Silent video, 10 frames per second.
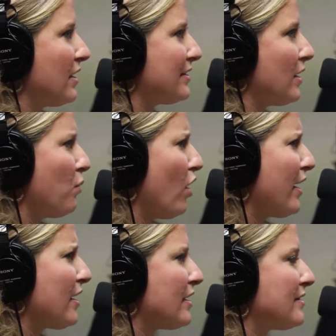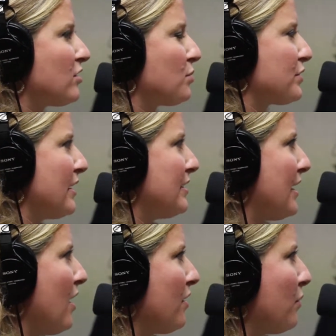They say, well, I can get 0%
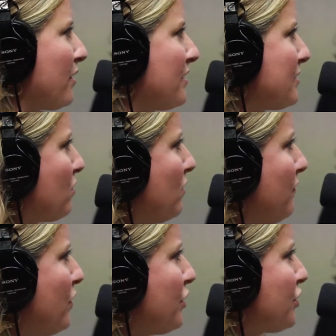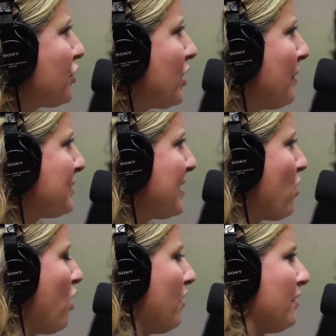down at one of these local furniture shops. They
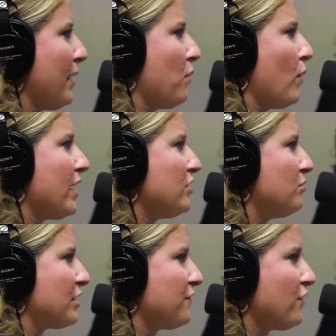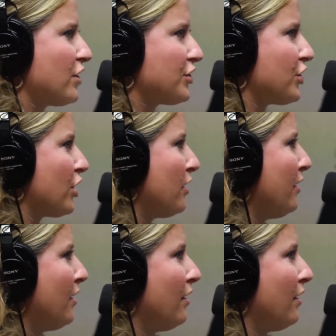go out and they buy way too much furniture.